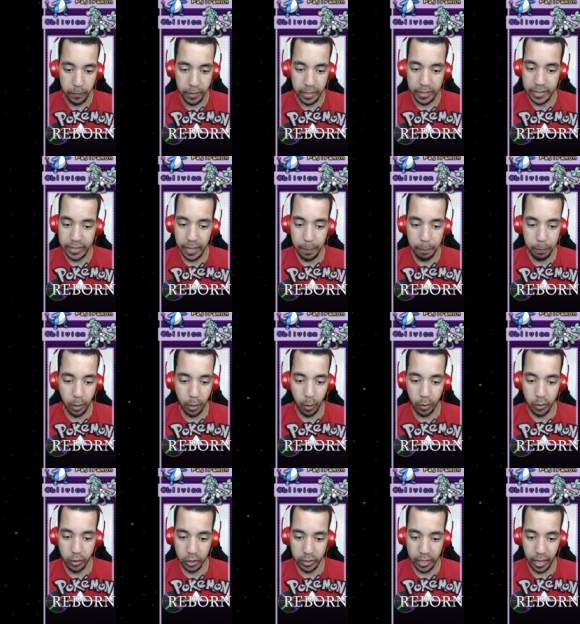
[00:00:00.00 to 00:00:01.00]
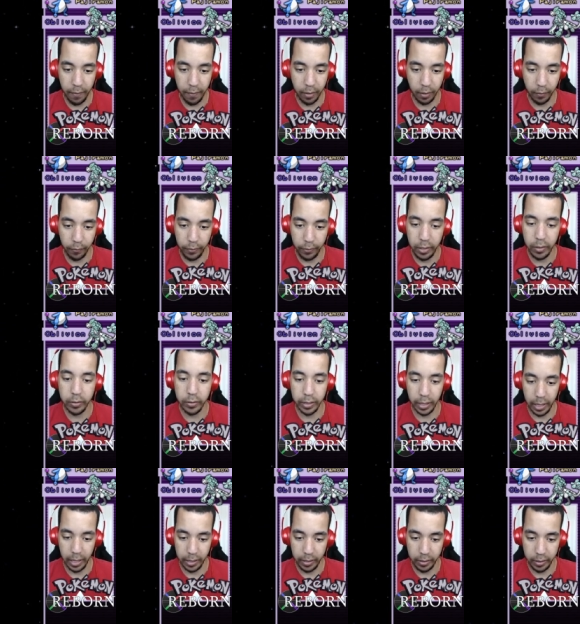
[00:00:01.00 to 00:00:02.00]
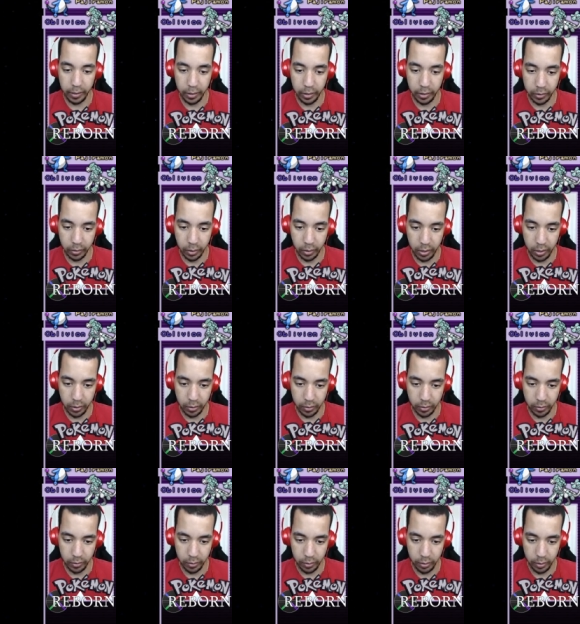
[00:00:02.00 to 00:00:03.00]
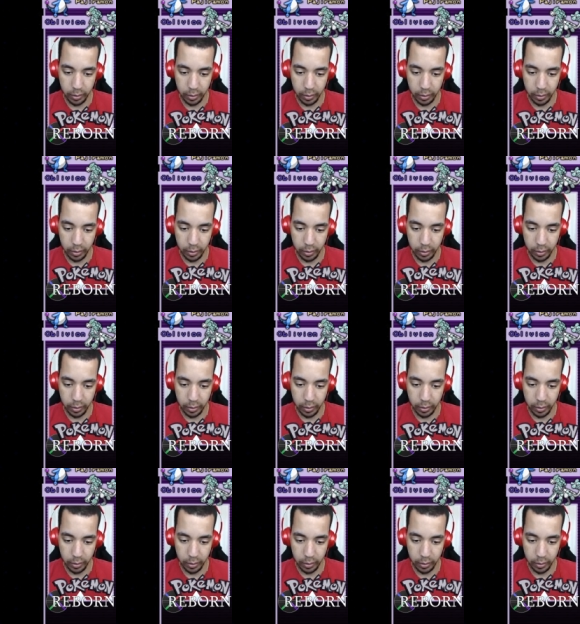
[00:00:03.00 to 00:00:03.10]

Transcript: This Hypno is just having a field day. Goodness gracious.